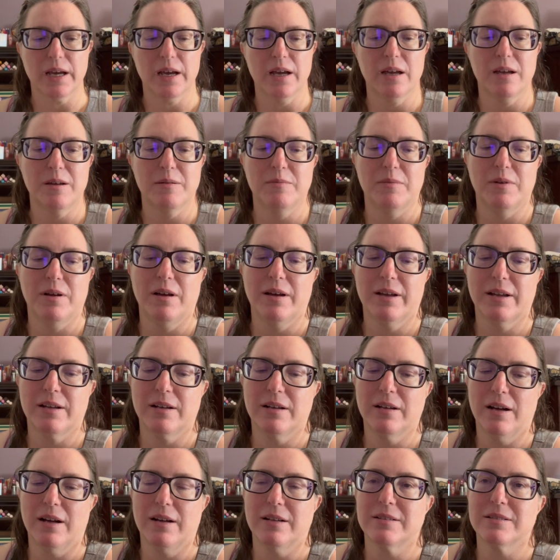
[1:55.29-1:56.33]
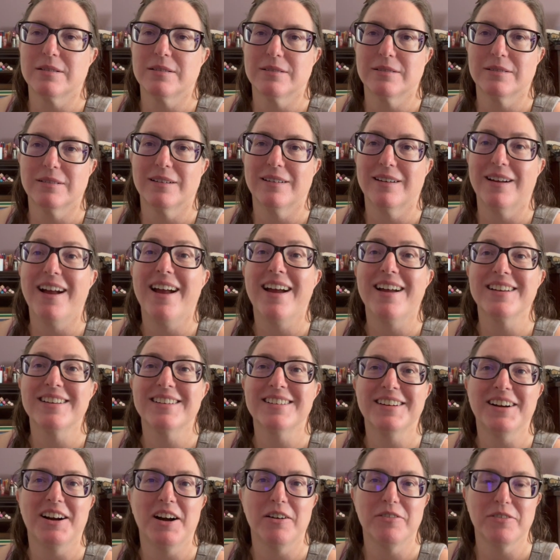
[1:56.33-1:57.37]
I had
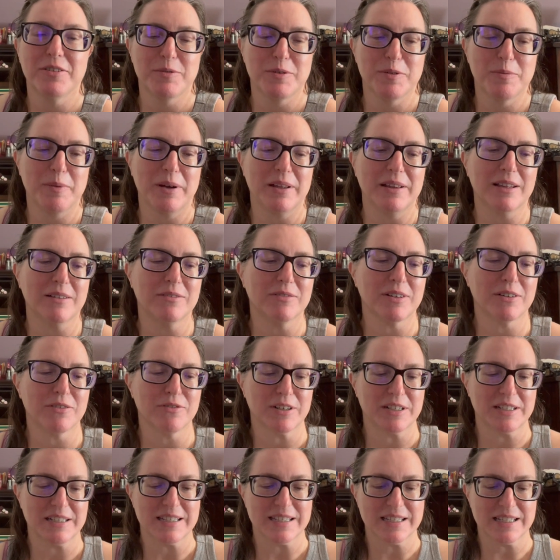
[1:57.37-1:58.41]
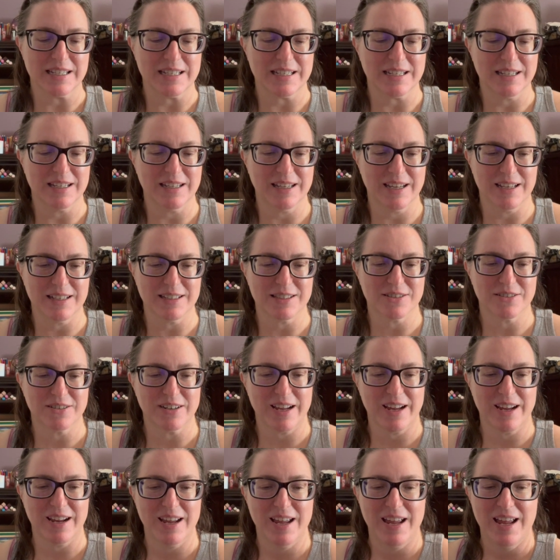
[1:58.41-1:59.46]
coffee with my lovely friend Z
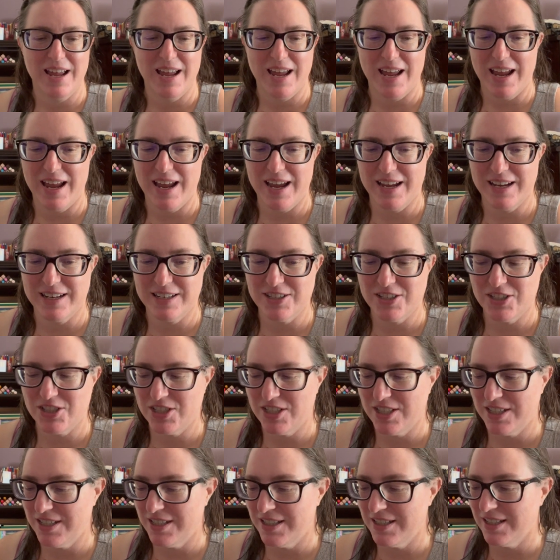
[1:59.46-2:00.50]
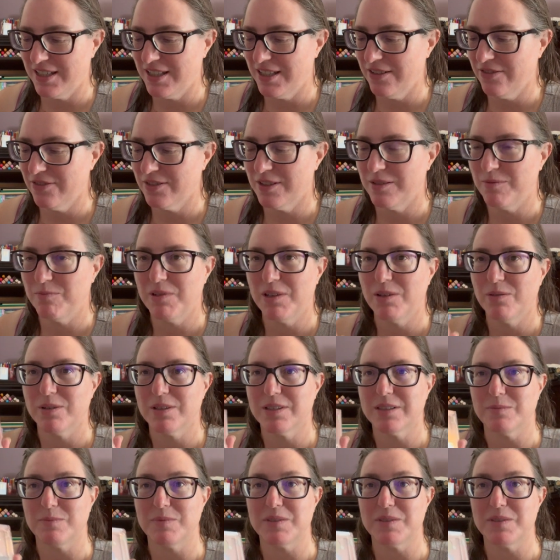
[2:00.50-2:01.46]
yesterday, and she gifted me with some